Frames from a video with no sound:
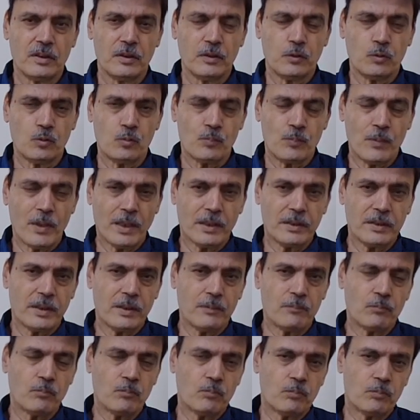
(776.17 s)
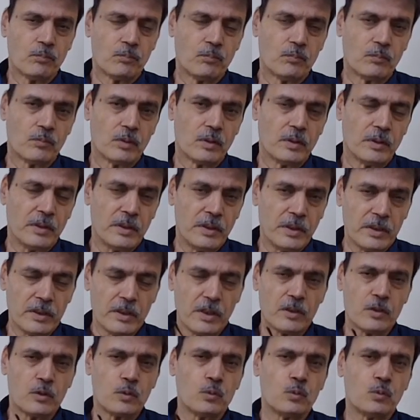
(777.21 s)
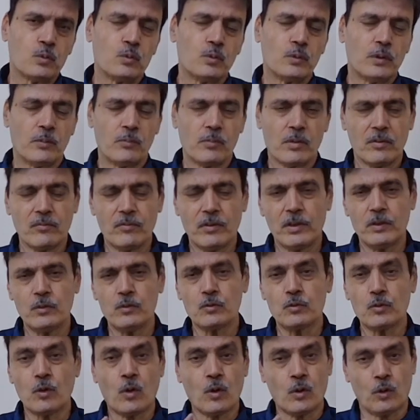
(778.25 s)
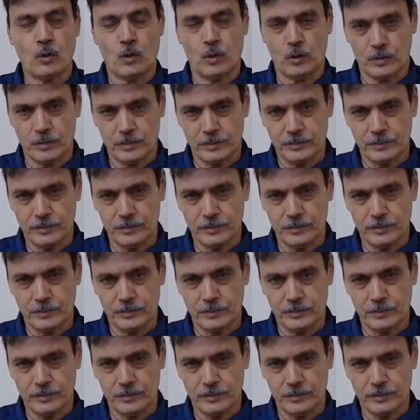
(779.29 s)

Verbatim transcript: to make them nearer to liberal values or not